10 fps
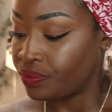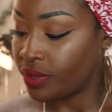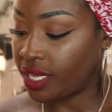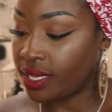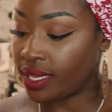
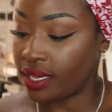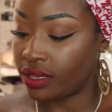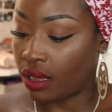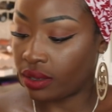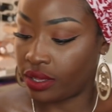This is their
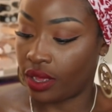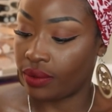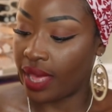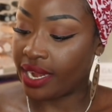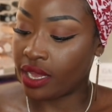dark
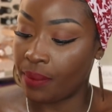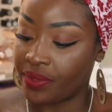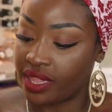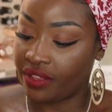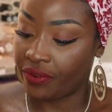tone, and it comes
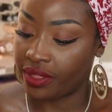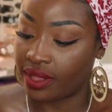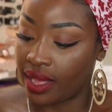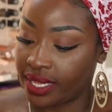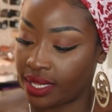in different
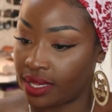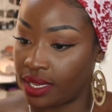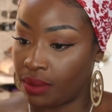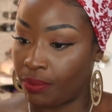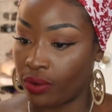sizes
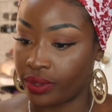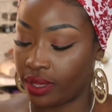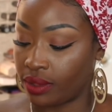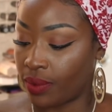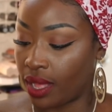in the box
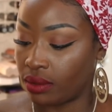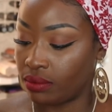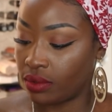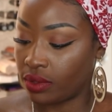as well.